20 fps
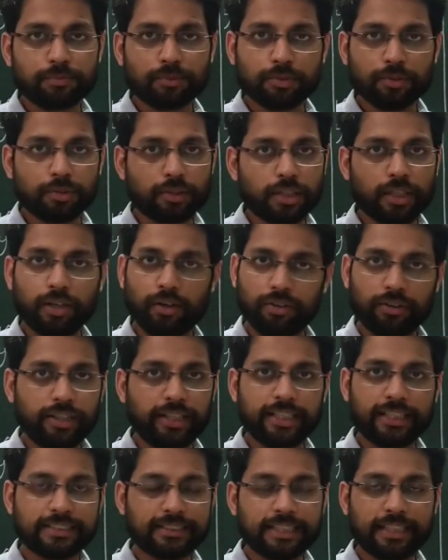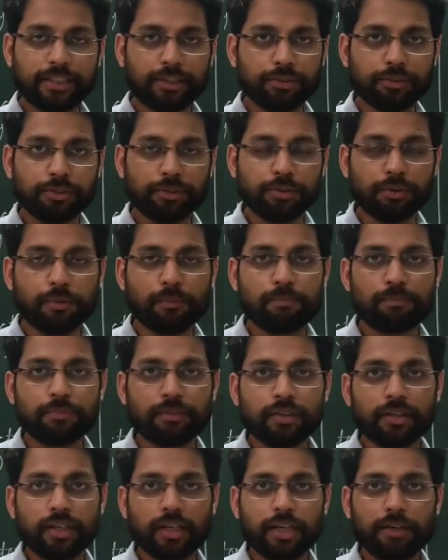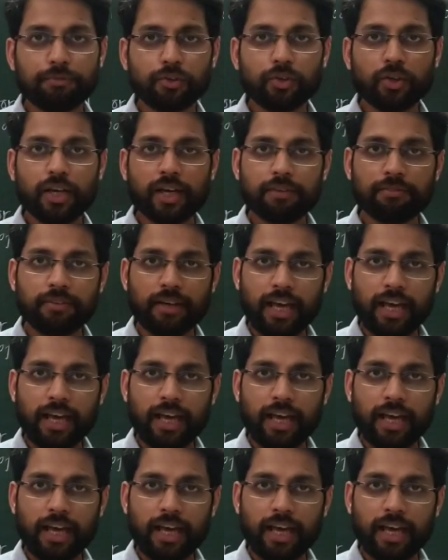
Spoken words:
Okay, already sent to you. If you have